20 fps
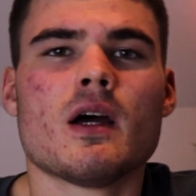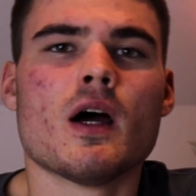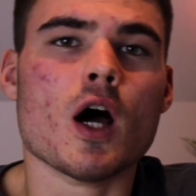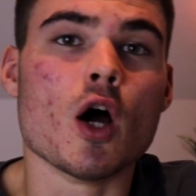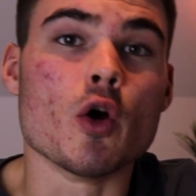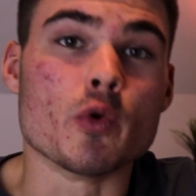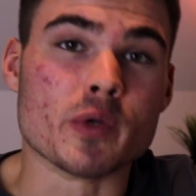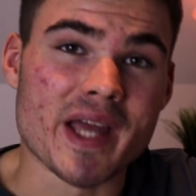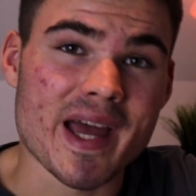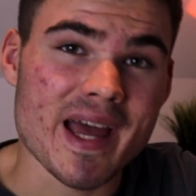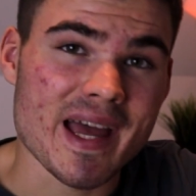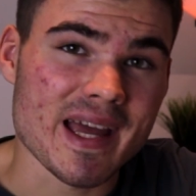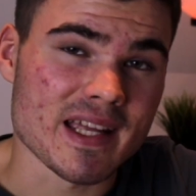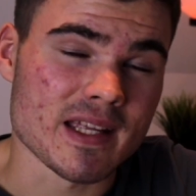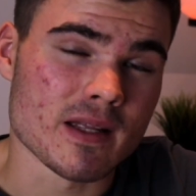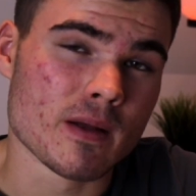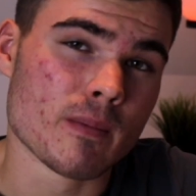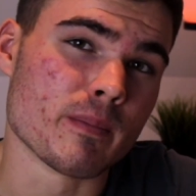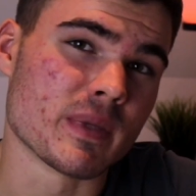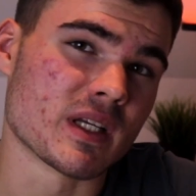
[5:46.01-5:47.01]
okay
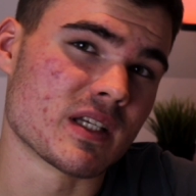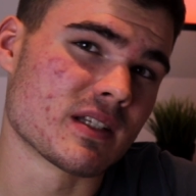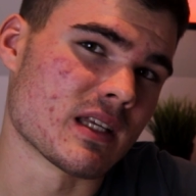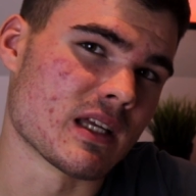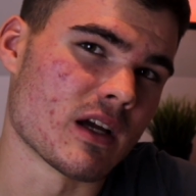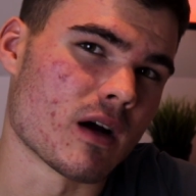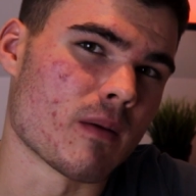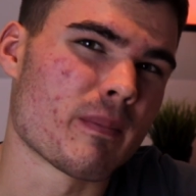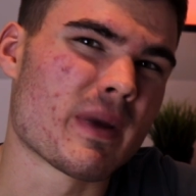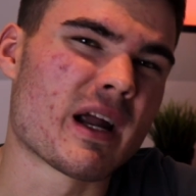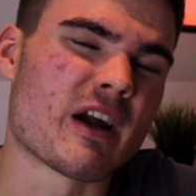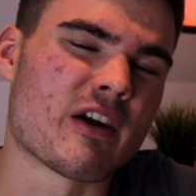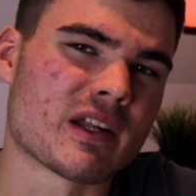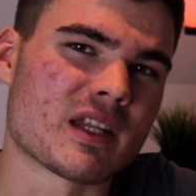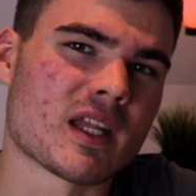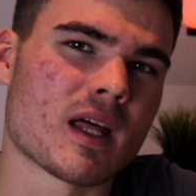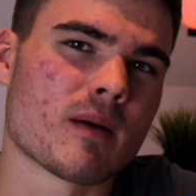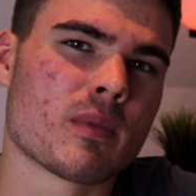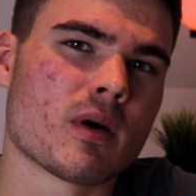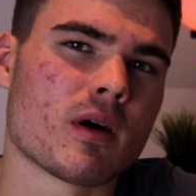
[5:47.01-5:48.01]
because they aren't pairing
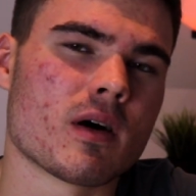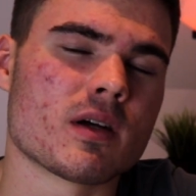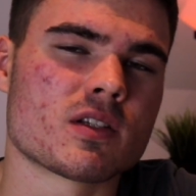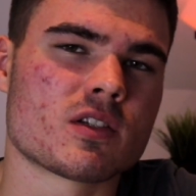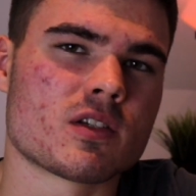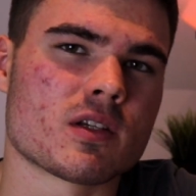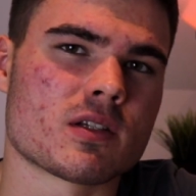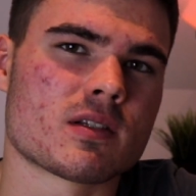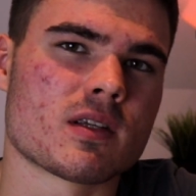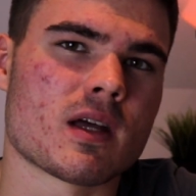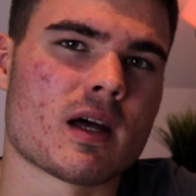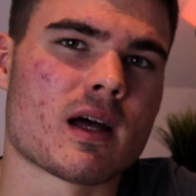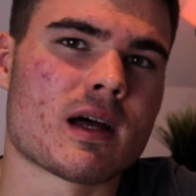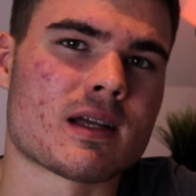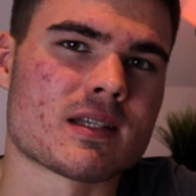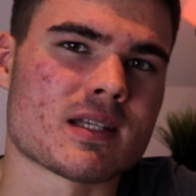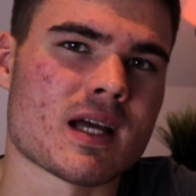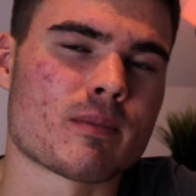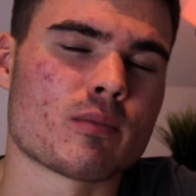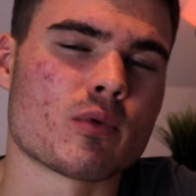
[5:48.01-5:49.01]
their parts just
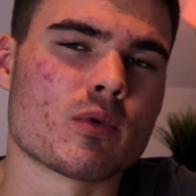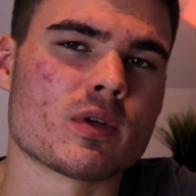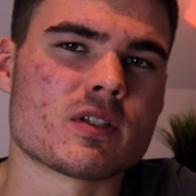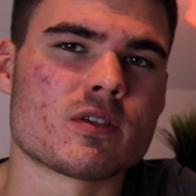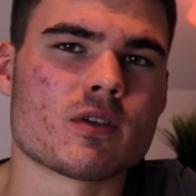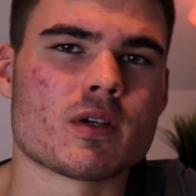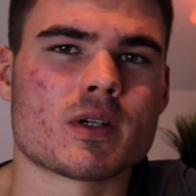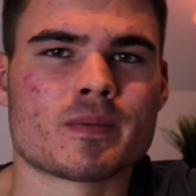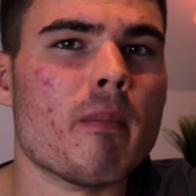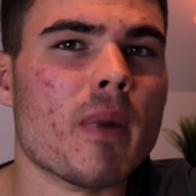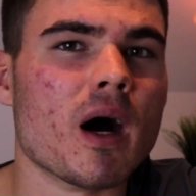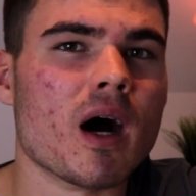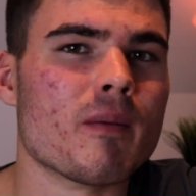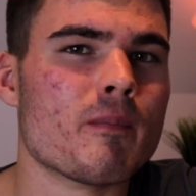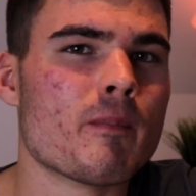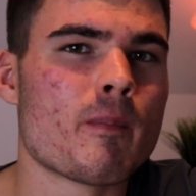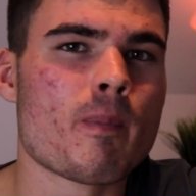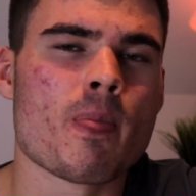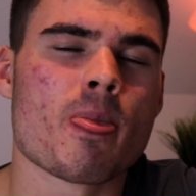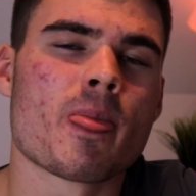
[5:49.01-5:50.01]
as Apple is doing. But
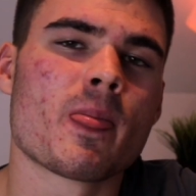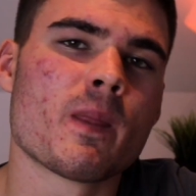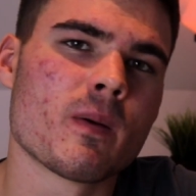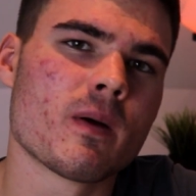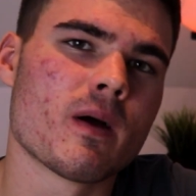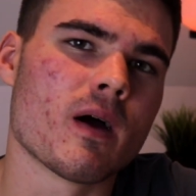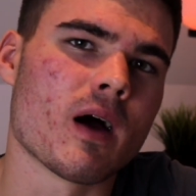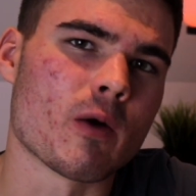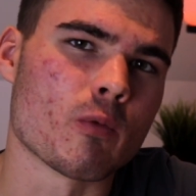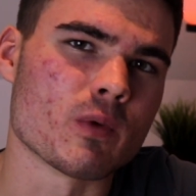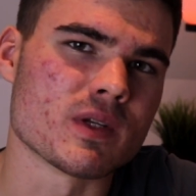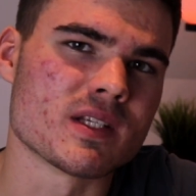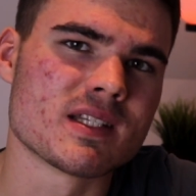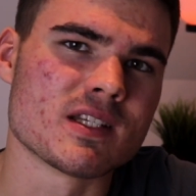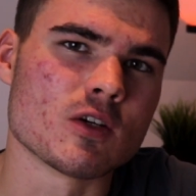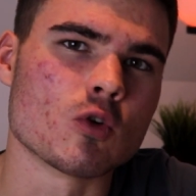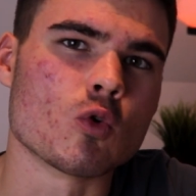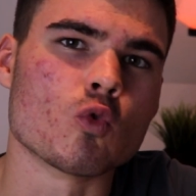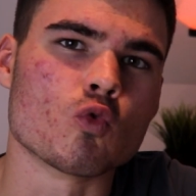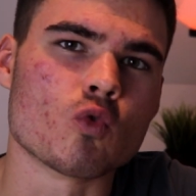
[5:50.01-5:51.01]
I would
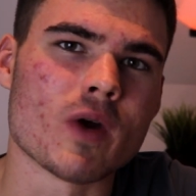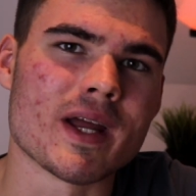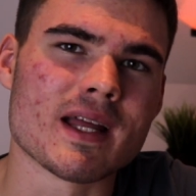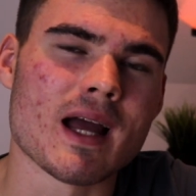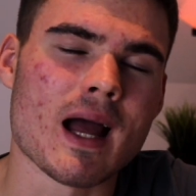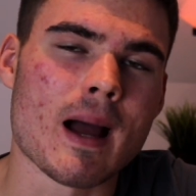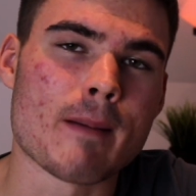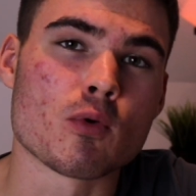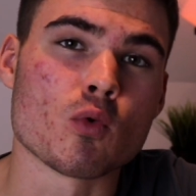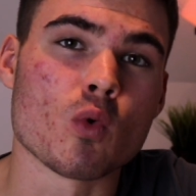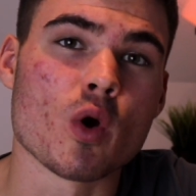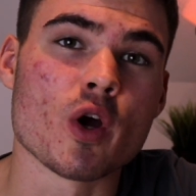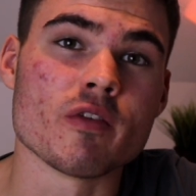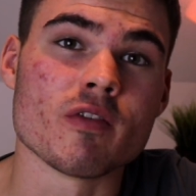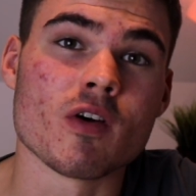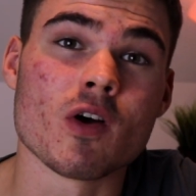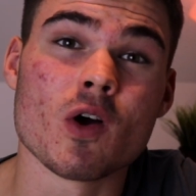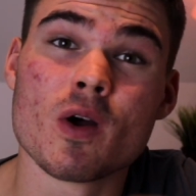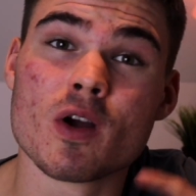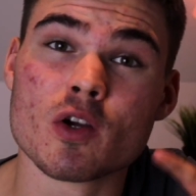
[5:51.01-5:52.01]
still rate Apple
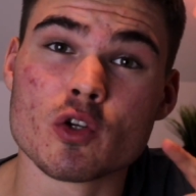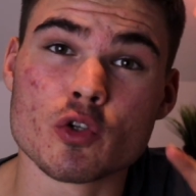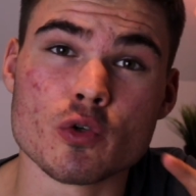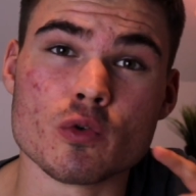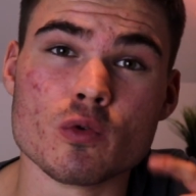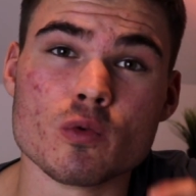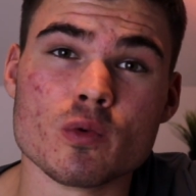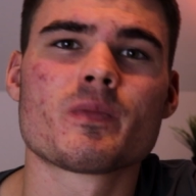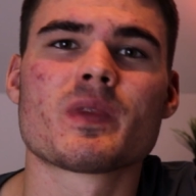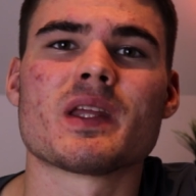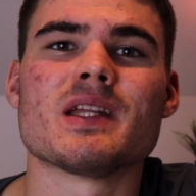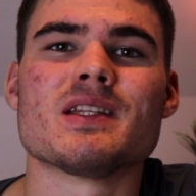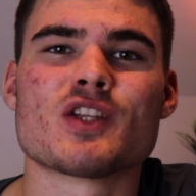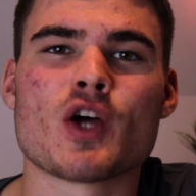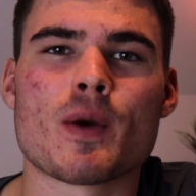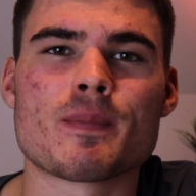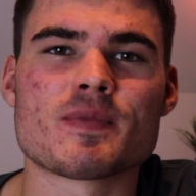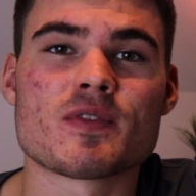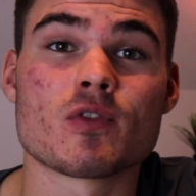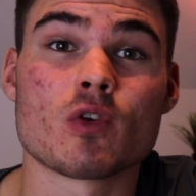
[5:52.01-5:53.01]
over Google in
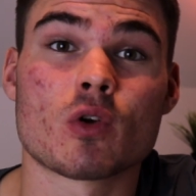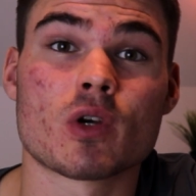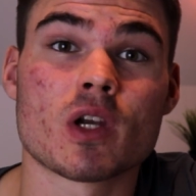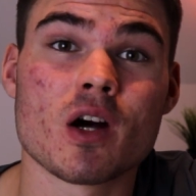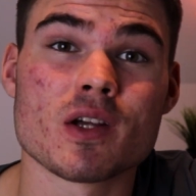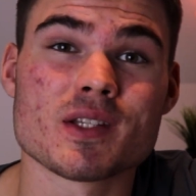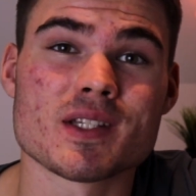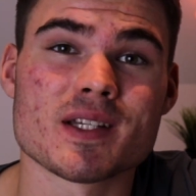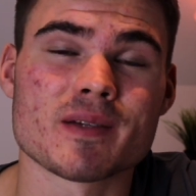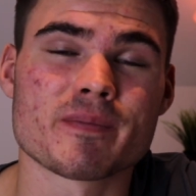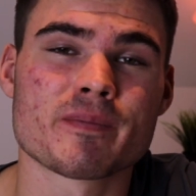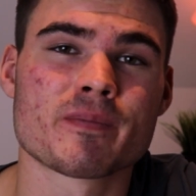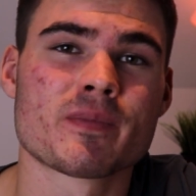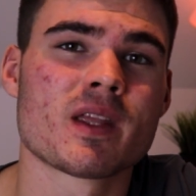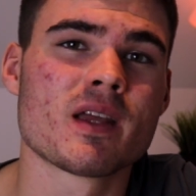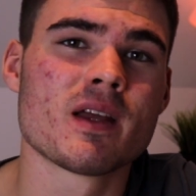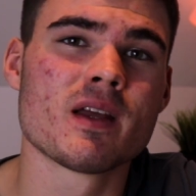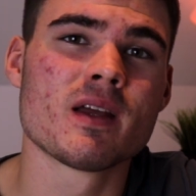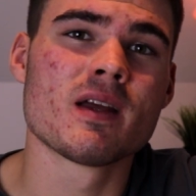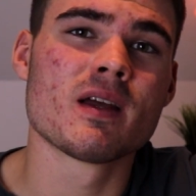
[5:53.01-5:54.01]
terms of long lasting.
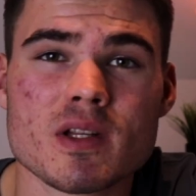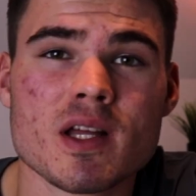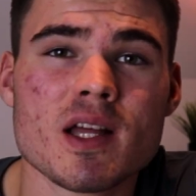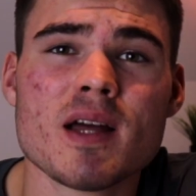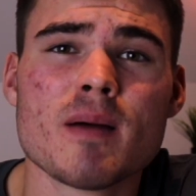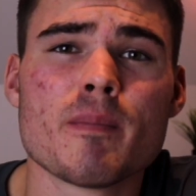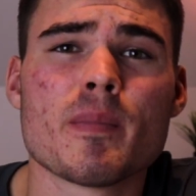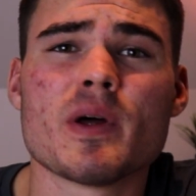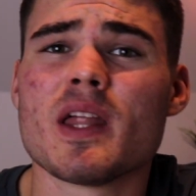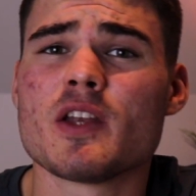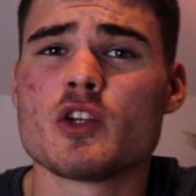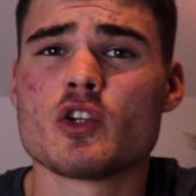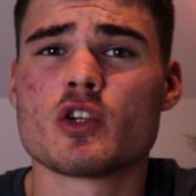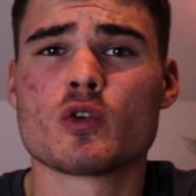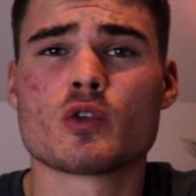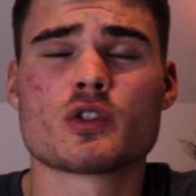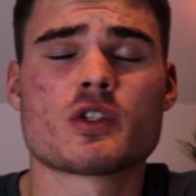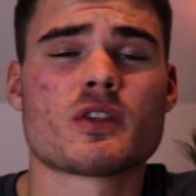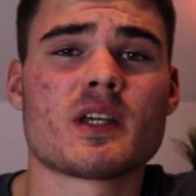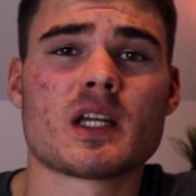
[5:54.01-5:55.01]
But then you could
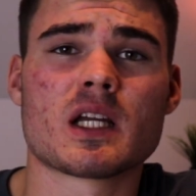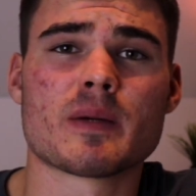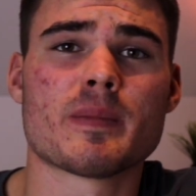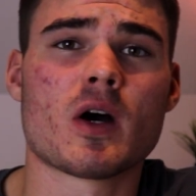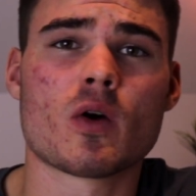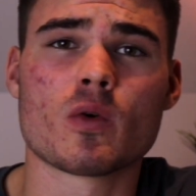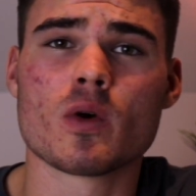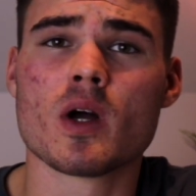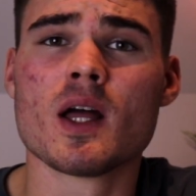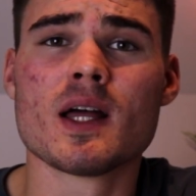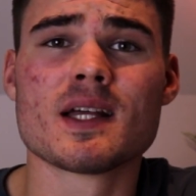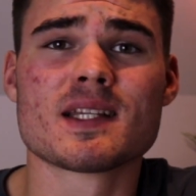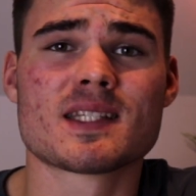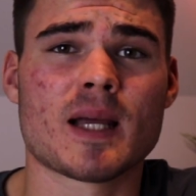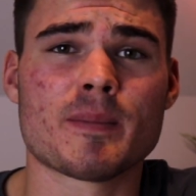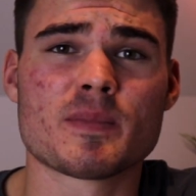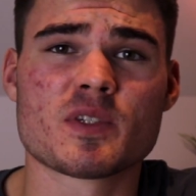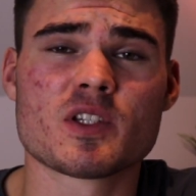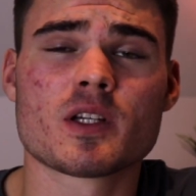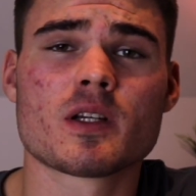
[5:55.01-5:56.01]
also think about
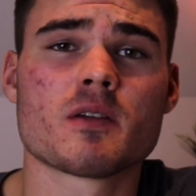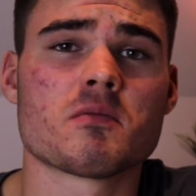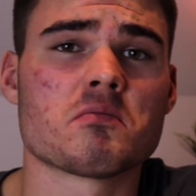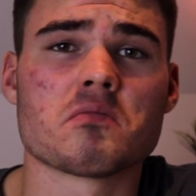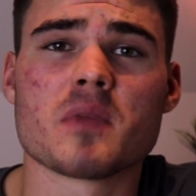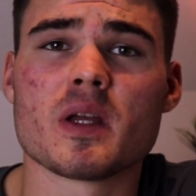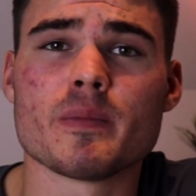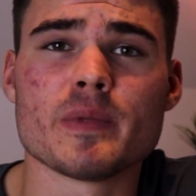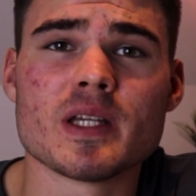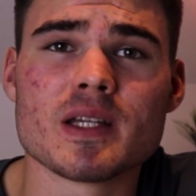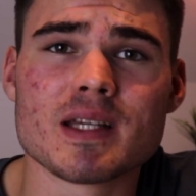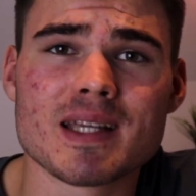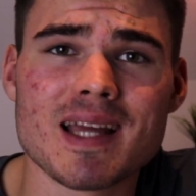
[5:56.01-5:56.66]
Samsung and maybe a